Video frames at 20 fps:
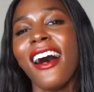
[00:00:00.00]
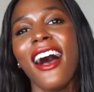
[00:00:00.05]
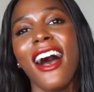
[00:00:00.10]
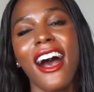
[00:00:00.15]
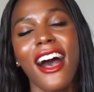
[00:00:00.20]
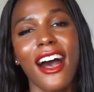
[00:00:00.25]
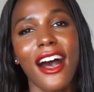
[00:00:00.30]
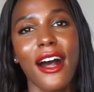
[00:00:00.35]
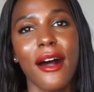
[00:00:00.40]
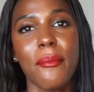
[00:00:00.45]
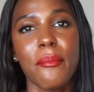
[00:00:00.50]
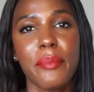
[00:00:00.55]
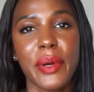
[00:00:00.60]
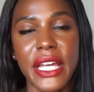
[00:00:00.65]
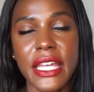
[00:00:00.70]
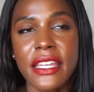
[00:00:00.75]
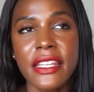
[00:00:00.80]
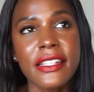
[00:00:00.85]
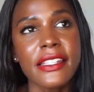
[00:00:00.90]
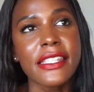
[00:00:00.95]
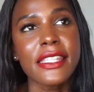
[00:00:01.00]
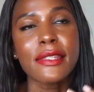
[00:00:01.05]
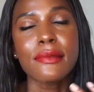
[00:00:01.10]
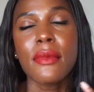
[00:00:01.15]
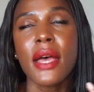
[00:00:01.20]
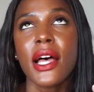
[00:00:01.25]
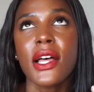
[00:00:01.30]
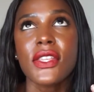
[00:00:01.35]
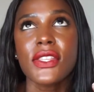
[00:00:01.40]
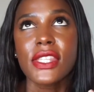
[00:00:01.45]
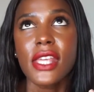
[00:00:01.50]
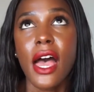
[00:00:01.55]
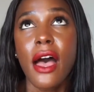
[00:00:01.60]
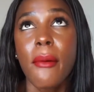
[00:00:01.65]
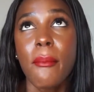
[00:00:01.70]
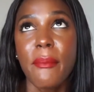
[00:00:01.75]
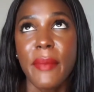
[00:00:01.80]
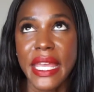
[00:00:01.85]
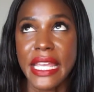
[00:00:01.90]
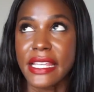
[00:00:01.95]
But it smells
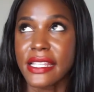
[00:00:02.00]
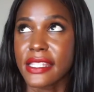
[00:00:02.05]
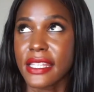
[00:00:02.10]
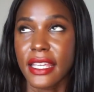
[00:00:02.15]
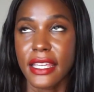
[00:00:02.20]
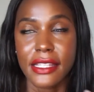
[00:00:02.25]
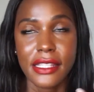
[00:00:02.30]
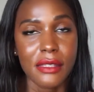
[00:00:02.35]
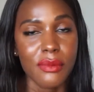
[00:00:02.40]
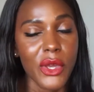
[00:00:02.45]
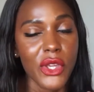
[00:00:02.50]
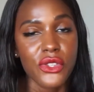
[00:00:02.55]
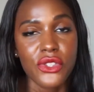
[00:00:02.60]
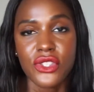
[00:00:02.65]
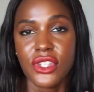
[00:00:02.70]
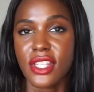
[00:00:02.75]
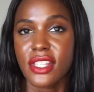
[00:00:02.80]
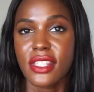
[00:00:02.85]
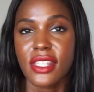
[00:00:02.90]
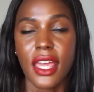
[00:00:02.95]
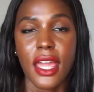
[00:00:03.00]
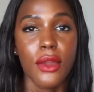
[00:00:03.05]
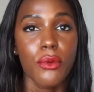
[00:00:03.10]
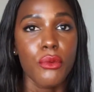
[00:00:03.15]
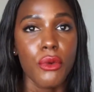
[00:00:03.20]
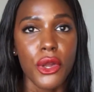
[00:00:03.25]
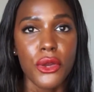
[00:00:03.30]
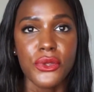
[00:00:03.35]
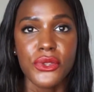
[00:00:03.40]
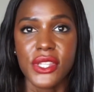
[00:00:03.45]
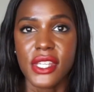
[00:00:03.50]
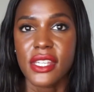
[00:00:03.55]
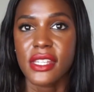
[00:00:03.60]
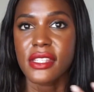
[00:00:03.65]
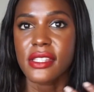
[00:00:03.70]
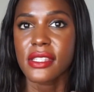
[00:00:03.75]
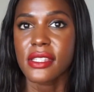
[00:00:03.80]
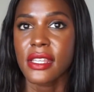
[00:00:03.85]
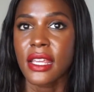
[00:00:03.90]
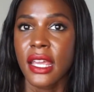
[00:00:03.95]
amazing. It smells just like
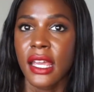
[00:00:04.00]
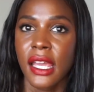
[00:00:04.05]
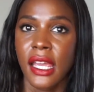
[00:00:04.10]
roses.